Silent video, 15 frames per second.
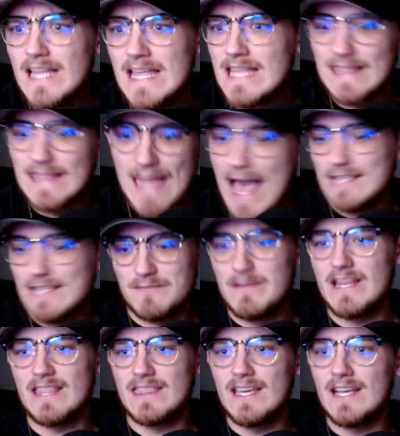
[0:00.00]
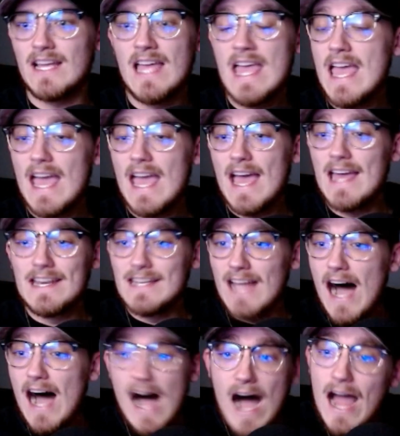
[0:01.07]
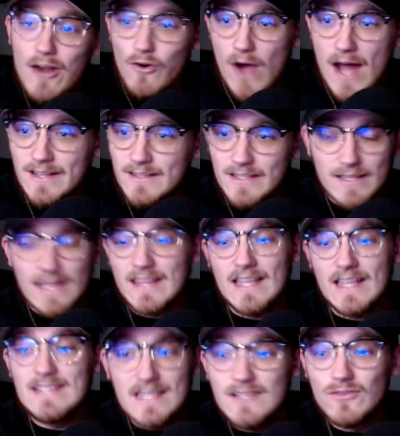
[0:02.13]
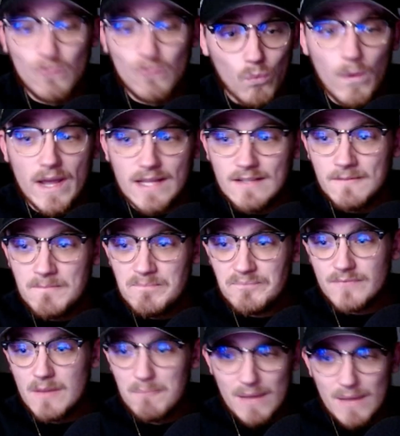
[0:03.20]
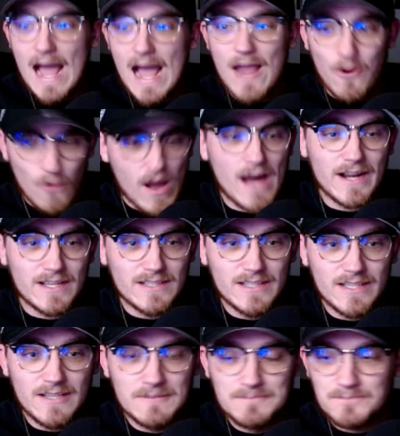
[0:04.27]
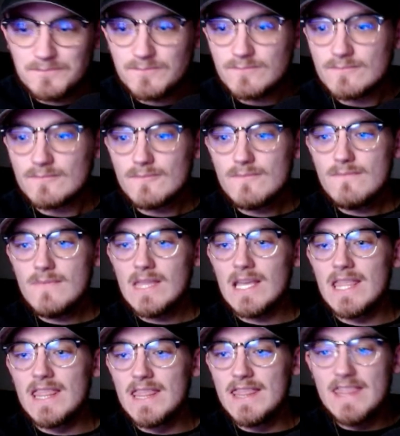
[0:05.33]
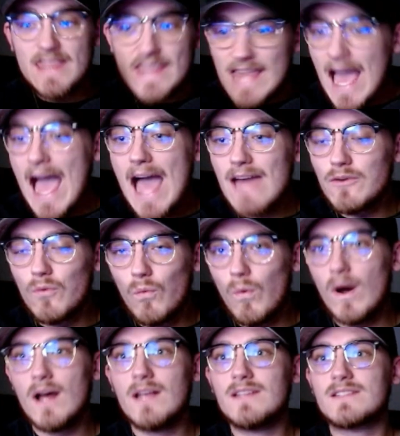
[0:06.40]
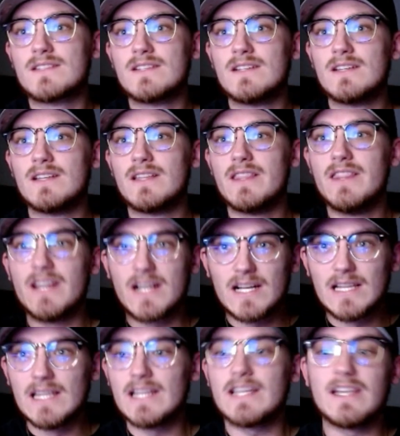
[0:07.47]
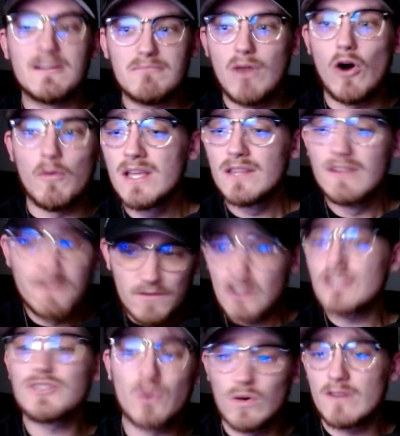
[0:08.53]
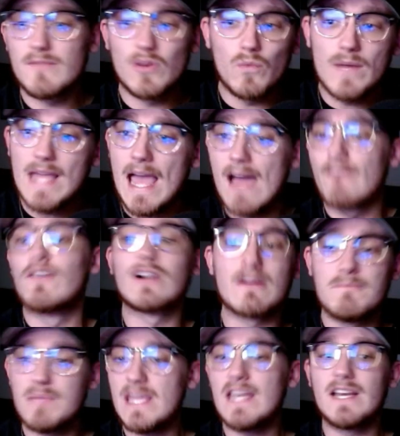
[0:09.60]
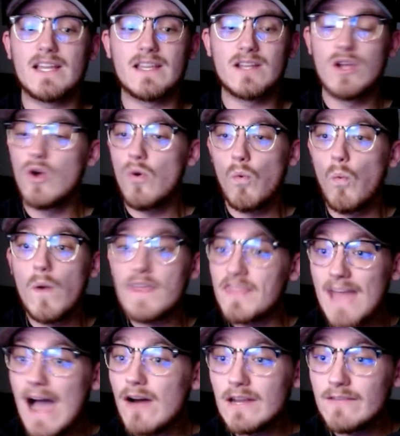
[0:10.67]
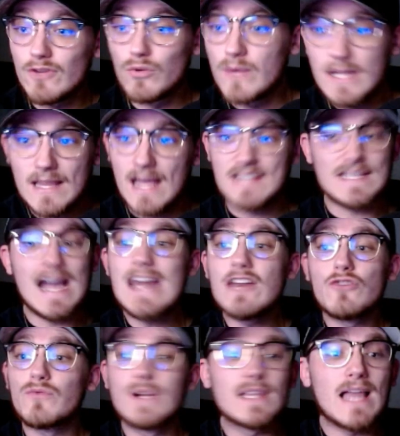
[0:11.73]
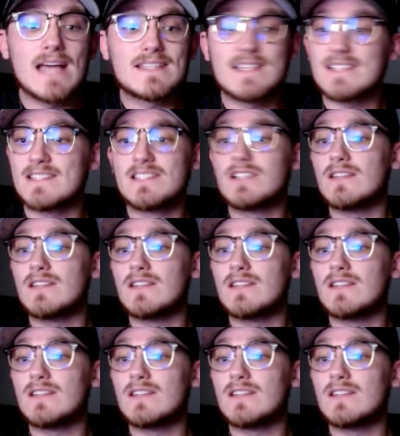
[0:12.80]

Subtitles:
last minute thing, and ironically, like they didn't win, but ironically, that was the clicking moment. The first tournament we ever competed in, without even realizing, I didn't realize this until